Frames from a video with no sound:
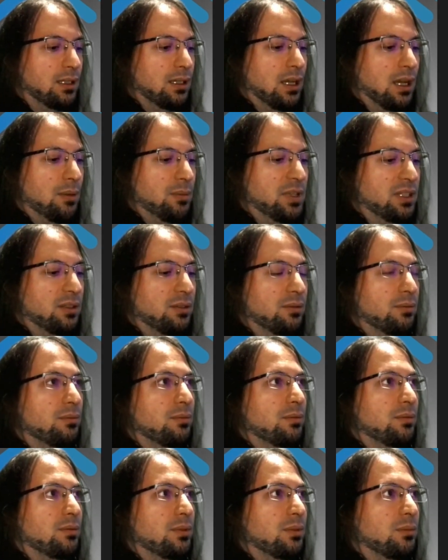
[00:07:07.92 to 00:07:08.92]
I mean,
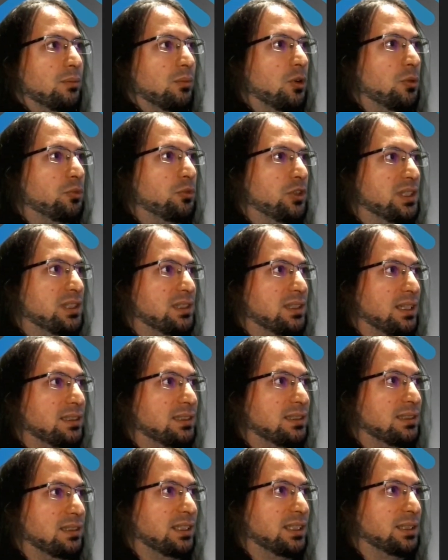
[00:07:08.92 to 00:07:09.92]
more
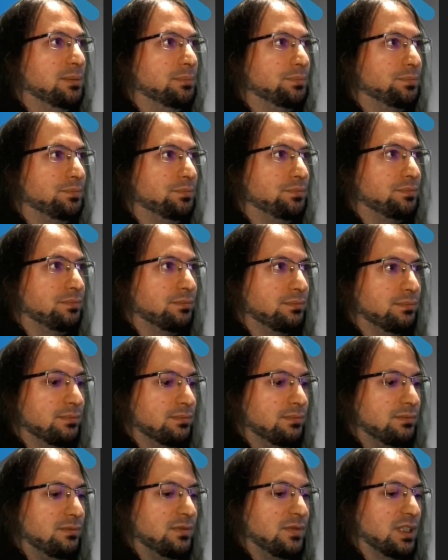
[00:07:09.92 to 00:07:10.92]
precisely,
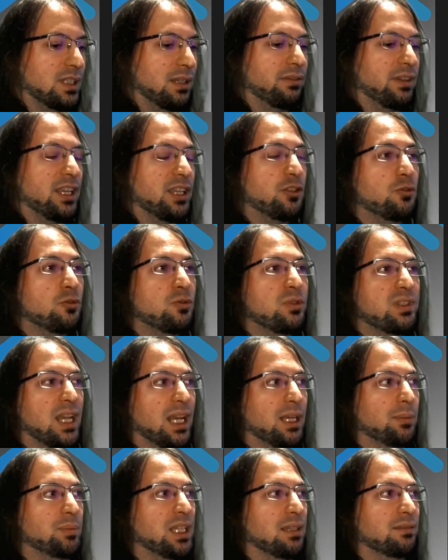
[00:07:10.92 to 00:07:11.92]
they use
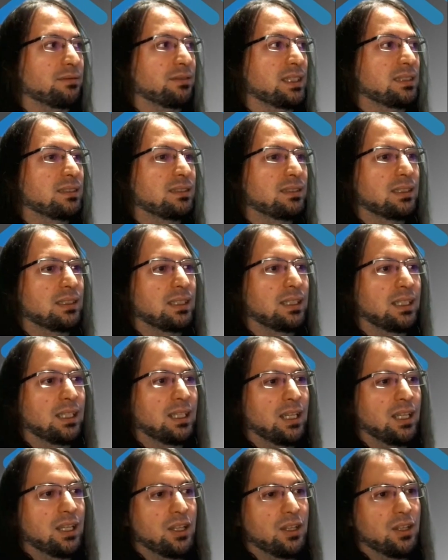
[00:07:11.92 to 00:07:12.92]
IPFS.
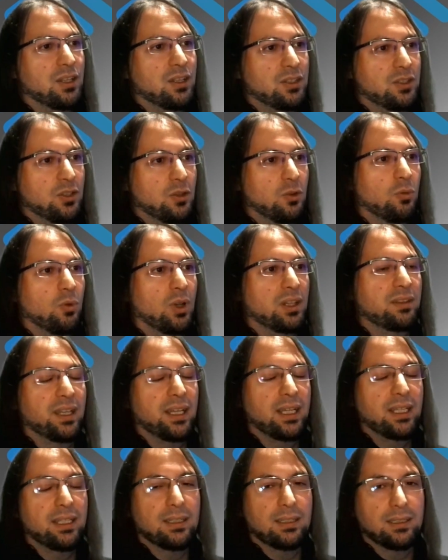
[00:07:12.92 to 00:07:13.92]
So what
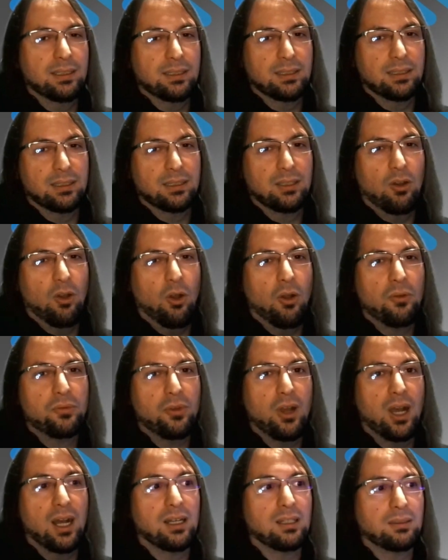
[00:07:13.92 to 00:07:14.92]
they offer
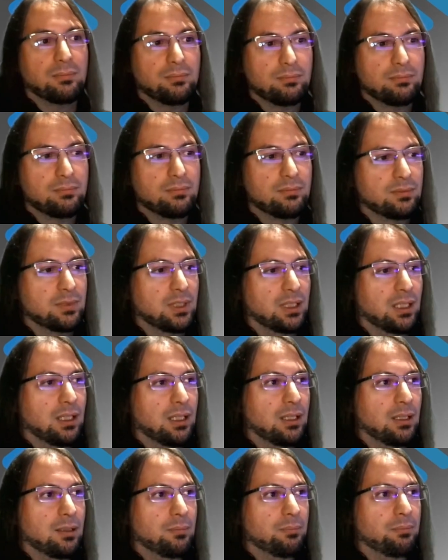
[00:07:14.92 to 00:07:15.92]
are
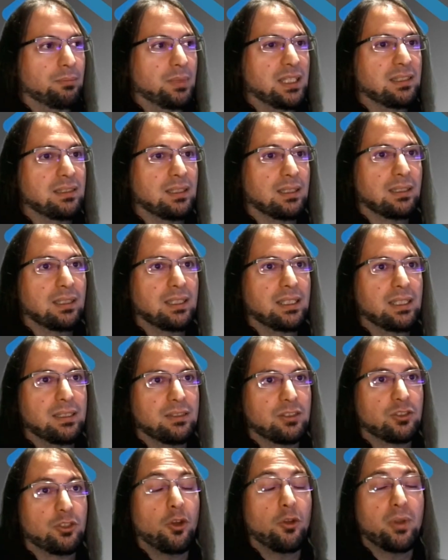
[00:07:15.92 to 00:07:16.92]
basically
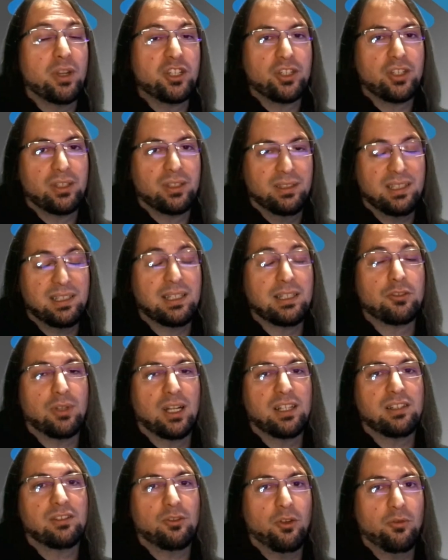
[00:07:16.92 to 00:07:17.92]

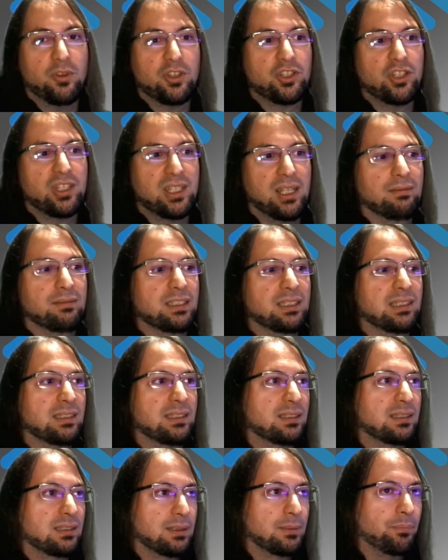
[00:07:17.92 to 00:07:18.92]
decentralized storage
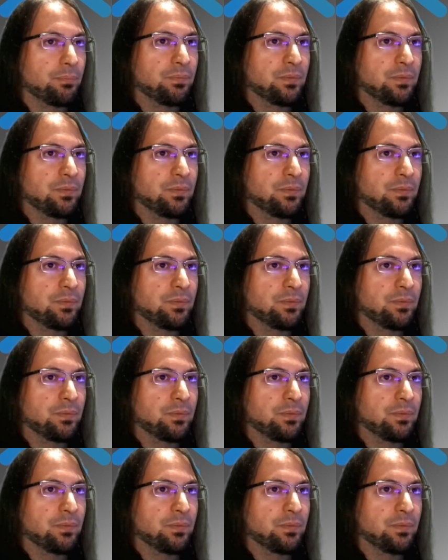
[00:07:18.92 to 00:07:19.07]
services.